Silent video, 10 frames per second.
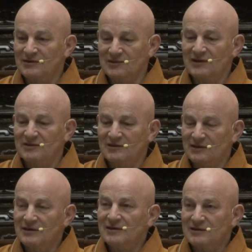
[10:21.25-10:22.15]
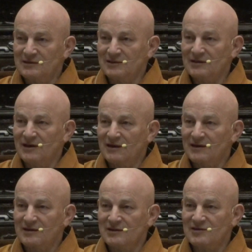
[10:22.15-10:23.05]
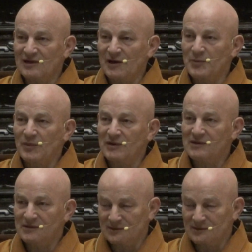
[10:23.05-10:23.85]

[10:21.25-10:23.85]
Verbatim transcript: that the disciple